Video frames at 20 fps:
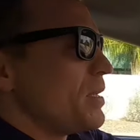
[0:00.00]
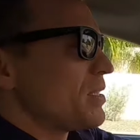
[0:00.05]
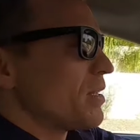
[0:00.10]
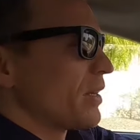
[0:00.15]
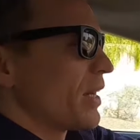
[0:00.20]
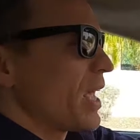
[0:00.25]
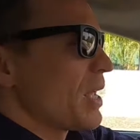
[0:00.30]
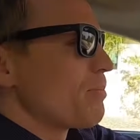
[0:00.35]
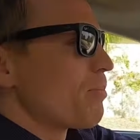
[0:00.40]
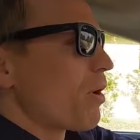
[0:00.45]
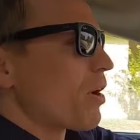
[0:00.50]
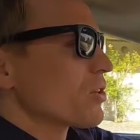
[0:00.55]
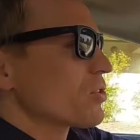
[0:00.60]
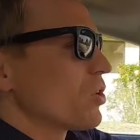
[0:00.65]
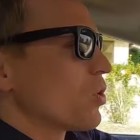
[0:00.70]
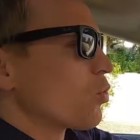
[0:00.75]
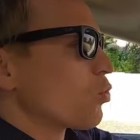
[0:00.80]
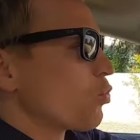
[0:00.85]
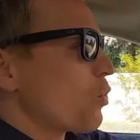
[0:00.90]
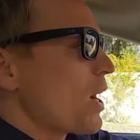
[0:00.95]
piece of land
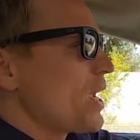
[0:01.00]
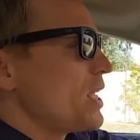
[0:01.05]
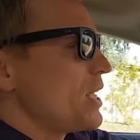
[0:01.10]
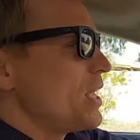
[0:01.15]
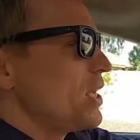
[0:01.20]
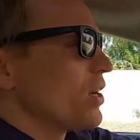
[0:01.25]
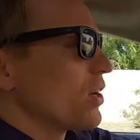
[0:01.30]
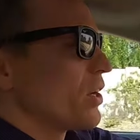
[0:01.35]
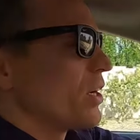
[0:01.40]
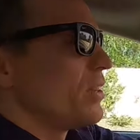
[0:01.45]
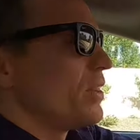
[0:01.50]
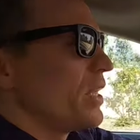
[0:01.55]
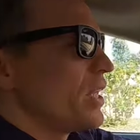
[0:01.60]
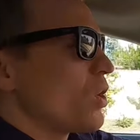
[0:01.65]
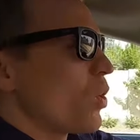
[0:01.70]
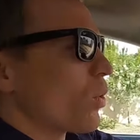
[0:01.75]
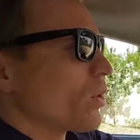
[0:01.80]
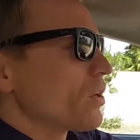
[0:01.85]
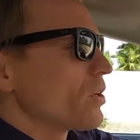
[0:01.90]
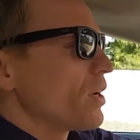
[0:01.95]
parcel right here in
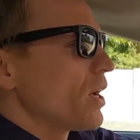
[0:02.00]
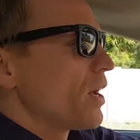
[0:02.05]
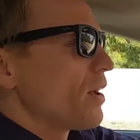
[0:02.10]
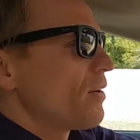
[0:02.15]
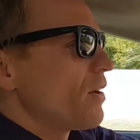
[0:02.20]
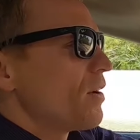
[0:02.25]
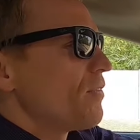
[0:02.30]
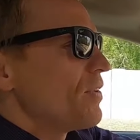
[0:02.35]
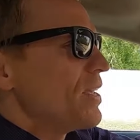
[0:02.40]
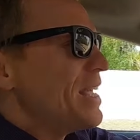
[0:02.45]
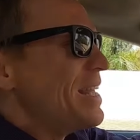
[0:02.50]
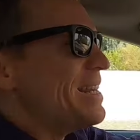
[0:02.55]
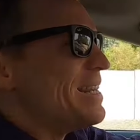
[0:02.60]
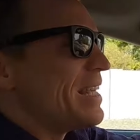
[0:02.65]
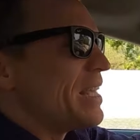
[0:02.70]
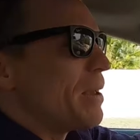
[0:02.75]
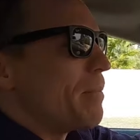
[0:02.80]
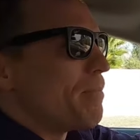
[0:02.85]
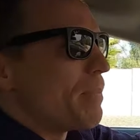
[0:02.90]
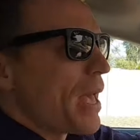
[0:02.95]
the corner uh, of
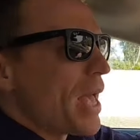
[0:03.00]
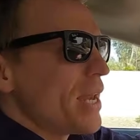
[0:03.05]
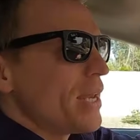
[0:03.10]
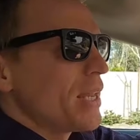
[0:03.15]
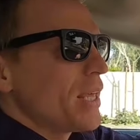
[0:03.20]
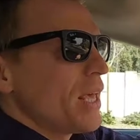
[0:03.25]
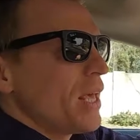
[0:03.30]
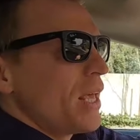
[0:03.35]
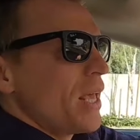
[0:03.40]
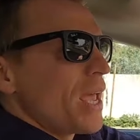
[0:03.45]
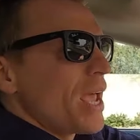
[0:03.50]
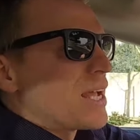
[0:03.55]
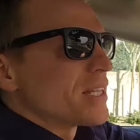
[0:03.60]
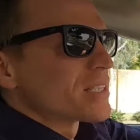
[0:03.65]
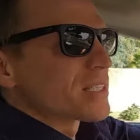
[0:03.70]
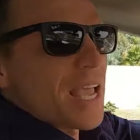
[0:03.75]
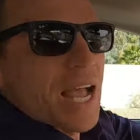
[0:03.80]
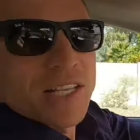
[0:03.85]
Indian Bend and